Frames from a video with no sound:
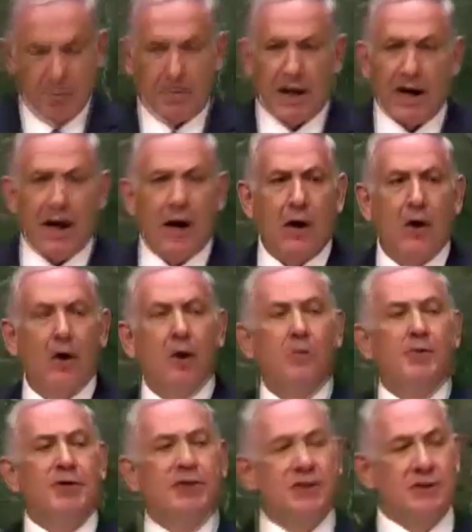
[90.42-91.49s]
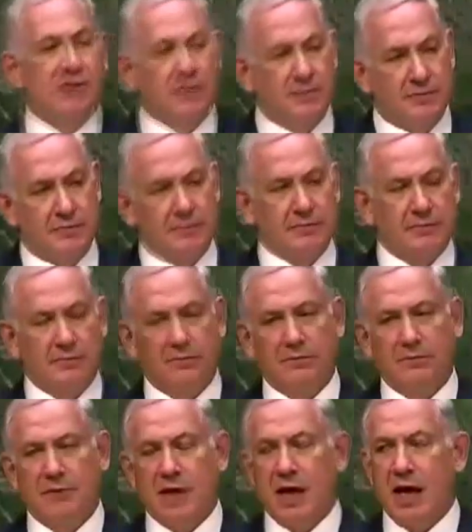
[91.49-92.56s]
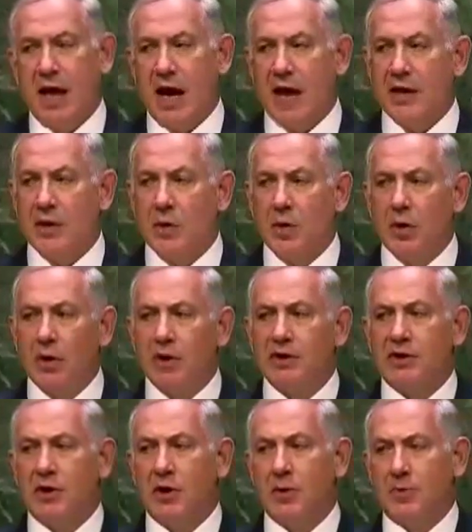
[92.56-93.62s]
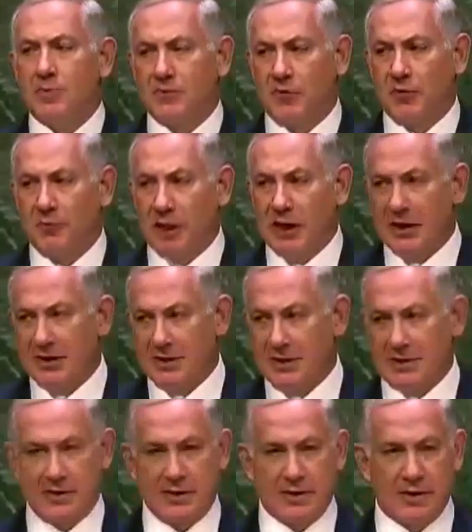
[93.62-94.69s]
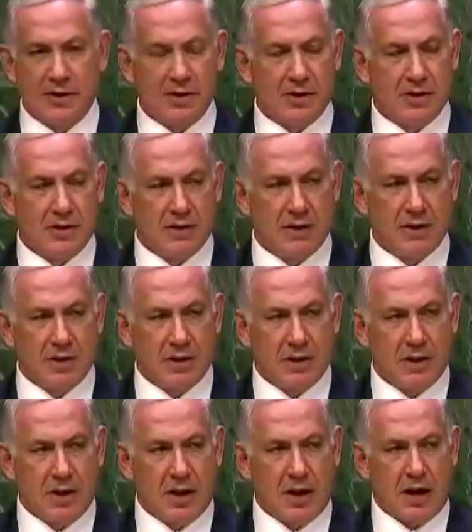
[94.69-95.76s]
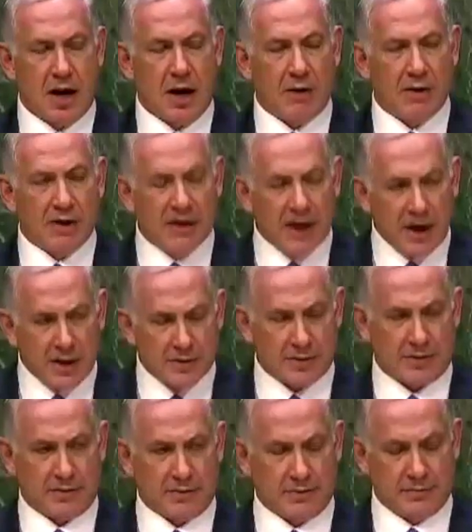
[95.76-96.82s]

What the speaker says: But our hopes and the world's hopes for peace are in danger,